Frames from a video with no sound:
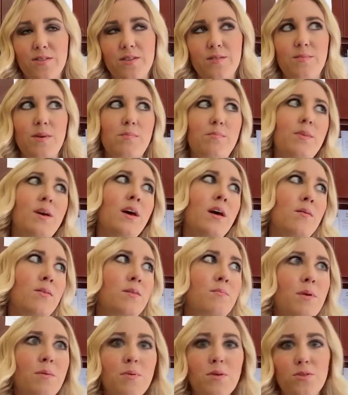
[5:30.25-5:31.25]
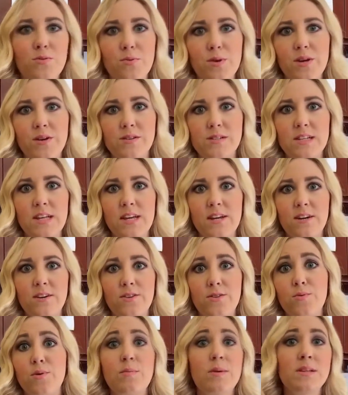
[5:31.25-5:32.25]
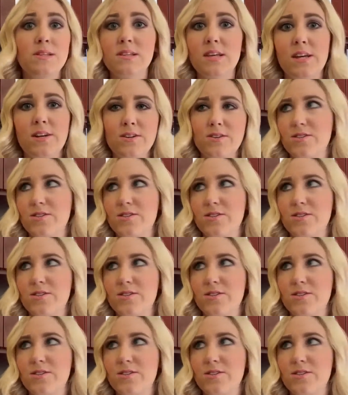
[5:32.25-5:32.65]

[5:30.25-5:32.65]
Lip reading: And then maybe 3 years later, 3 months later,